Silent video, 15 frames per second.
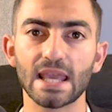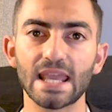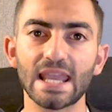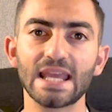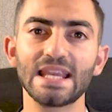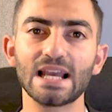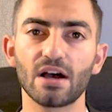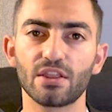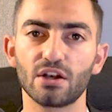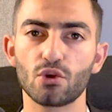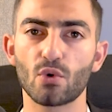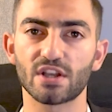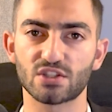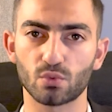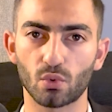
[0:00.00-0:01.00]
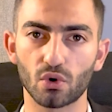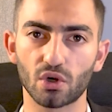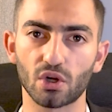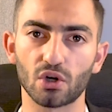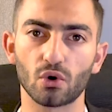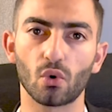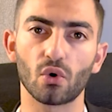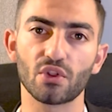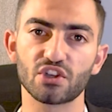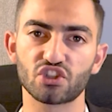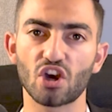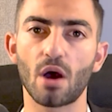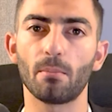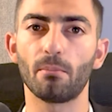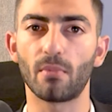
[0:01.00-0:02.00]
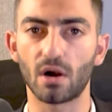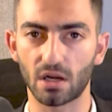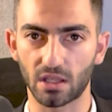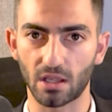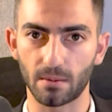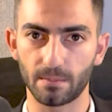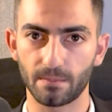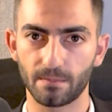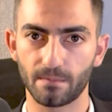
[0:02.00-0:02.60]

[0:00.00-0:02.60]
any other US worker or the job market.